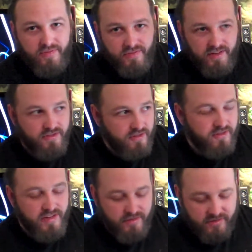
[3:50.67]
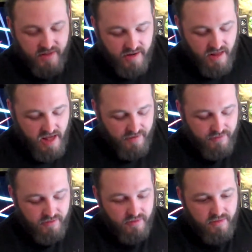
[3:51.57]
These are 7 and 10.5,
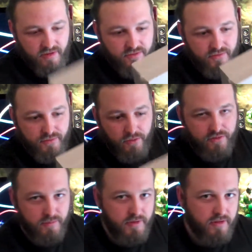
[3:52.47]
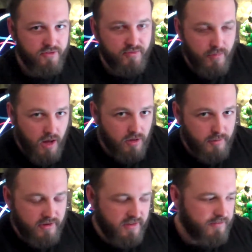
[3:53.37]
and these of course will be a little smaller
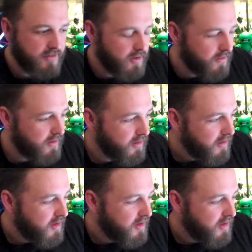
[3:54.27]
because they have to go in there.